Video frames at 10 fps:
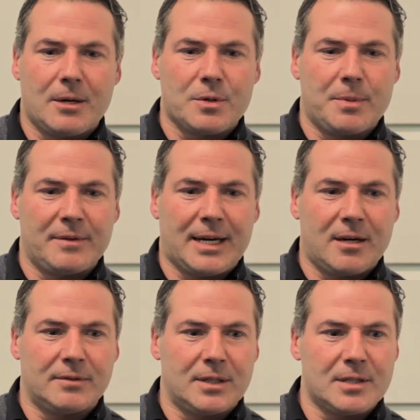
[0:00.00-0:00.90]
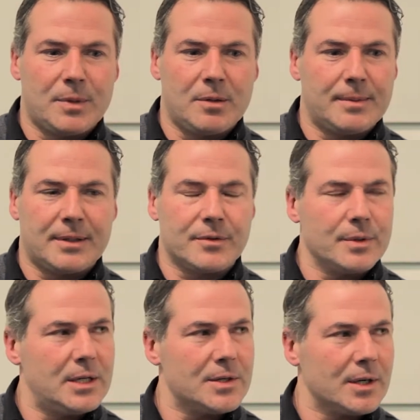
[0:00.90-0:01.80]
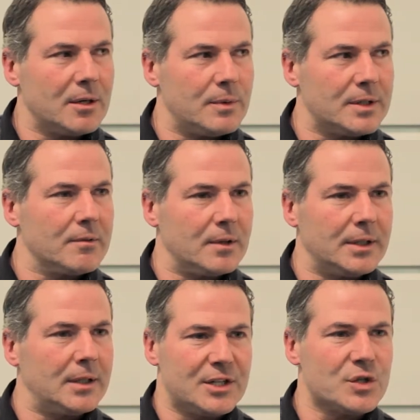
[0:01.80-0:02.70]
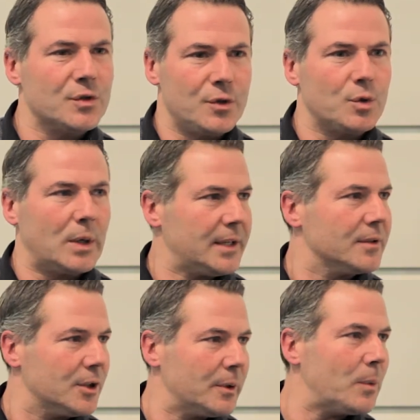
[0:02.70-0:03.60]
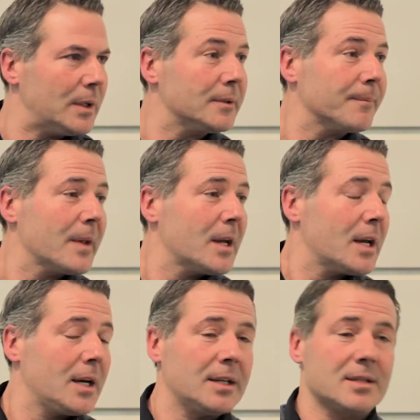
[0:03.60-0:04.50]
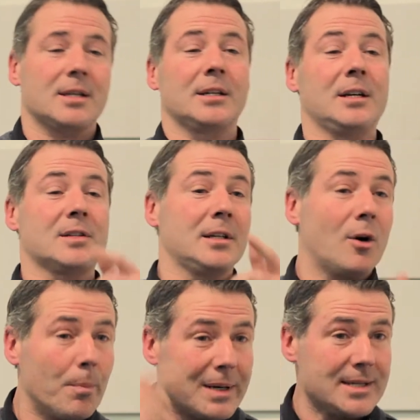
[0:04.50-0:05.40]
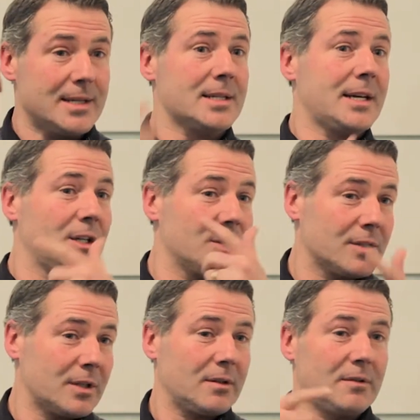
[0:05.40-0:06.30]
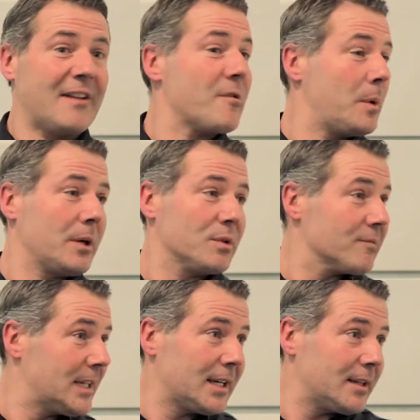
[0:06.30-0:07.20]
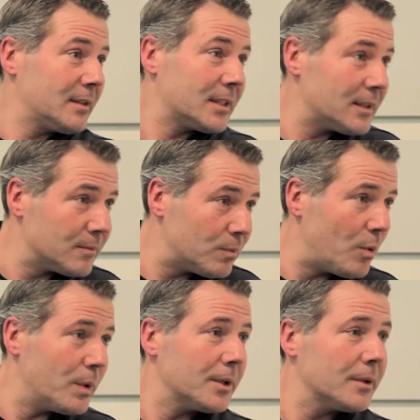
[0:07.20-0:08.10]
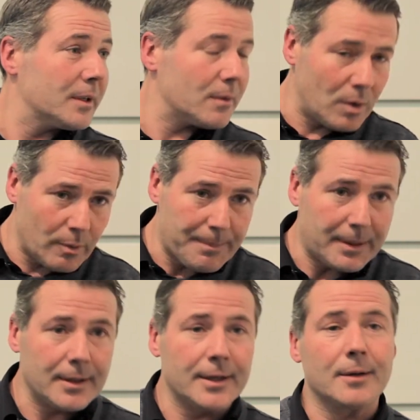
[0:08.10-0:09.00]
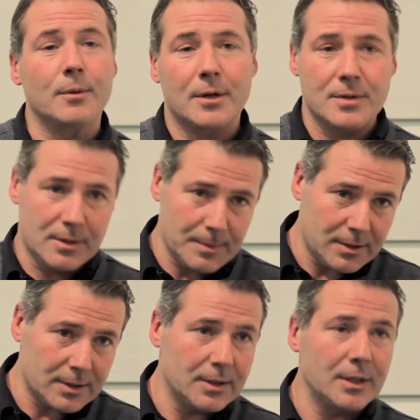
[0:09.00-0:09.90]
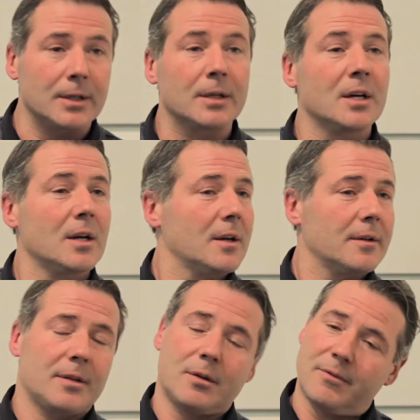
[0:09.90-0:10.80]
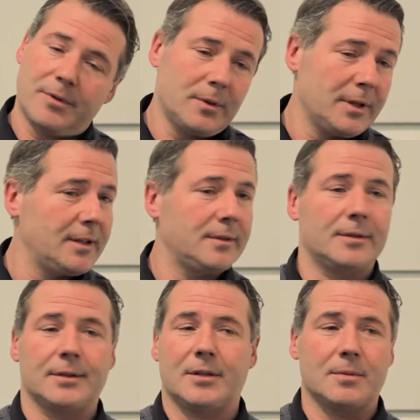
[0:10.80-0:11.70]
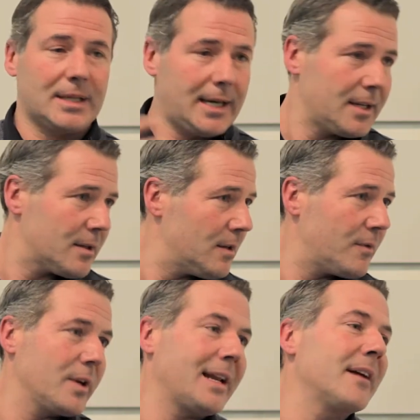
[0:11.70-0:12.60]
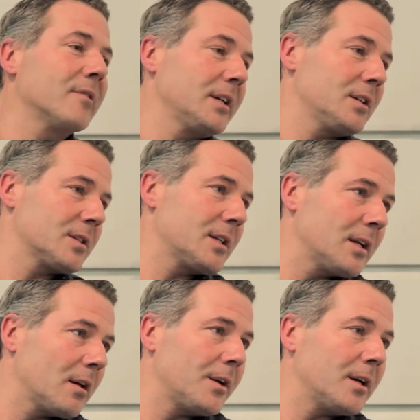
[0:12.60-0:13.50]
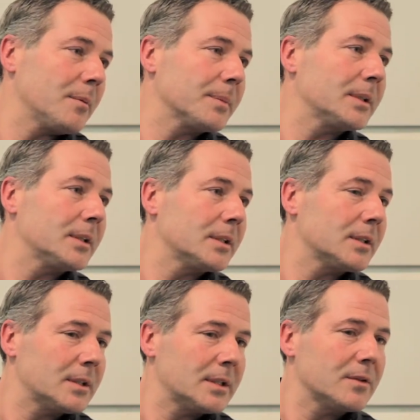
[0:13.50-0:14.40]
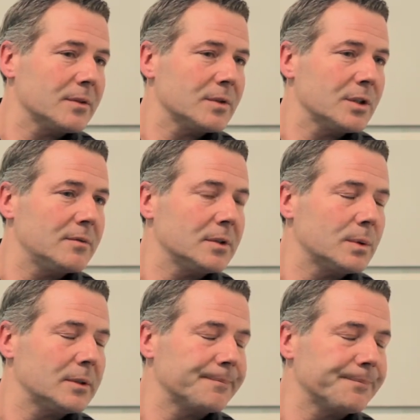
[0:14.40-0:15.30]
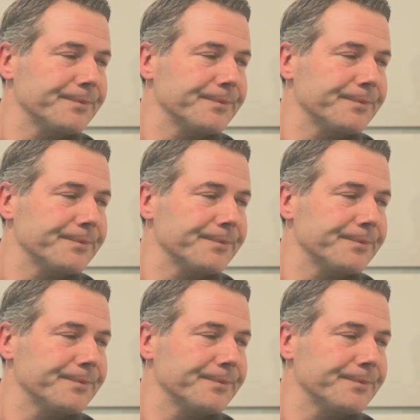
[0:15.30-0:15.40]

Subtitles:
that was a bit of a galvanising moment about 3 years ago, and we said, right, let's just do 20s and do it well. And suddenly you can see the whole business then just kind of, because everybody was really clear on exactly what we're doing, what we're buying, what goes in the market, tone of voice, the customer care tone of voice, everything just then lined up, and that's served us well.